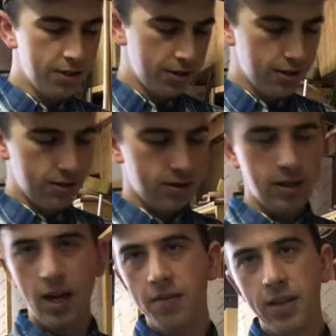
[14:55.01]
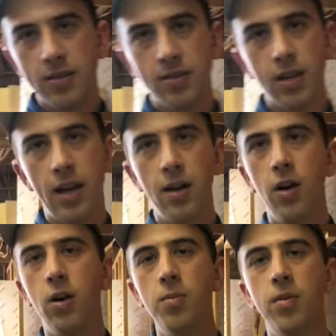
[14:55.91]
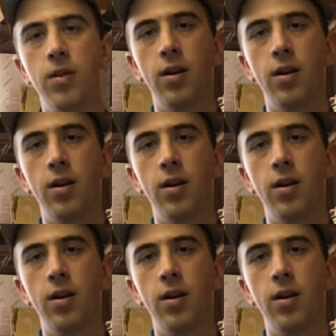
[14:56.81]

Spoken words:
do a lot of this at home.